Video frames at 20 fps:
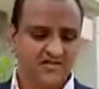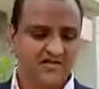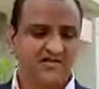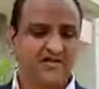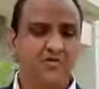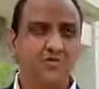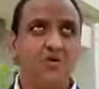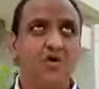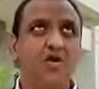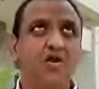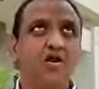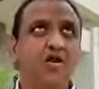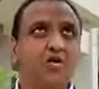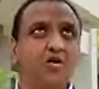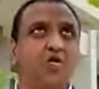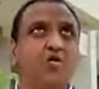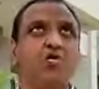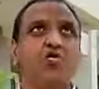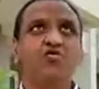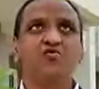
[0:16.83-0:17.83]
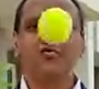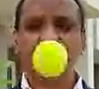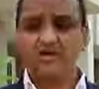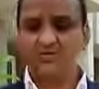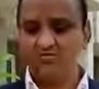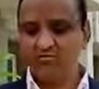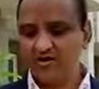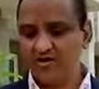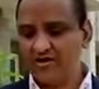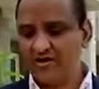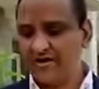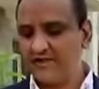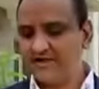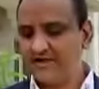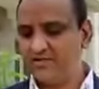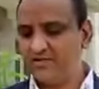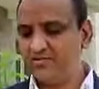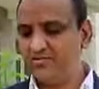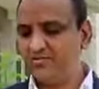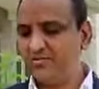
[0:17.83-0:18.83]
Let the ball go from one
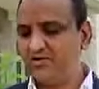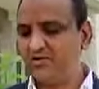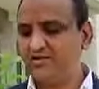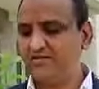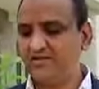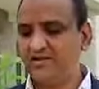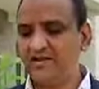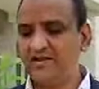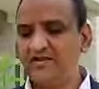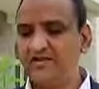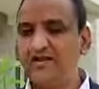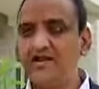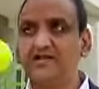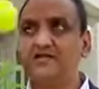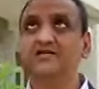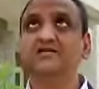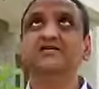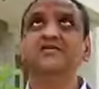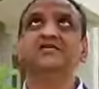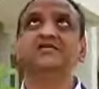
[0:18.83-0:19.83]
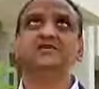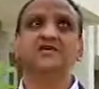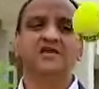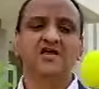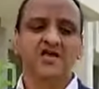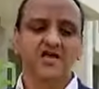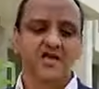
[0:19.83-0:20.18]
hand to another hand like this.